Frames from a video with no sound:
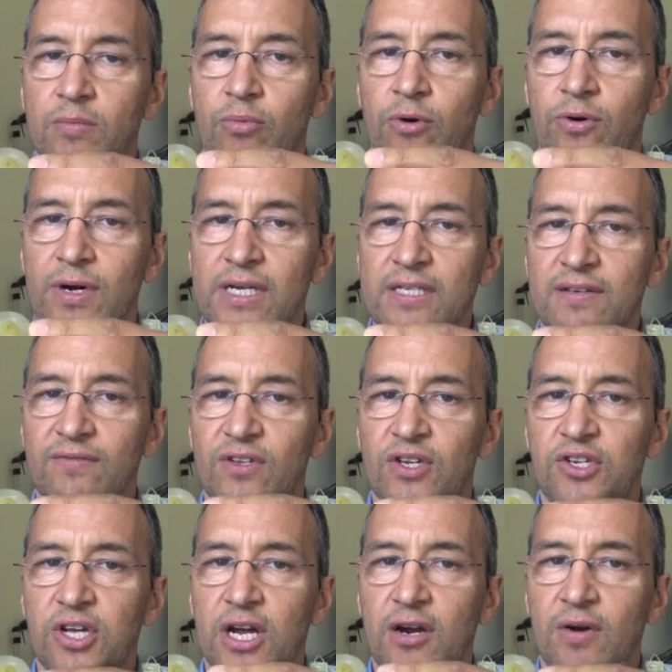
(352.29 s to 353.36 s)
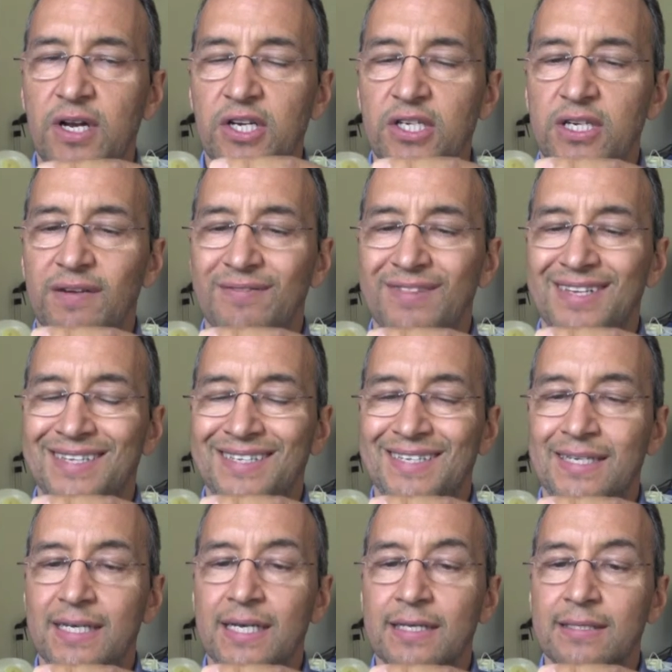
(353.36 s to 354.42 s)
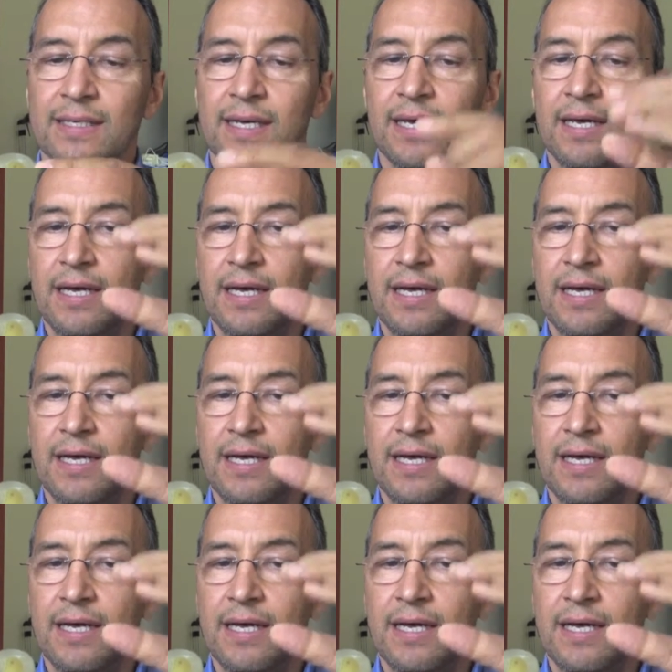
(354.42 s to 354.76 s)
progressive degeneration of this disc.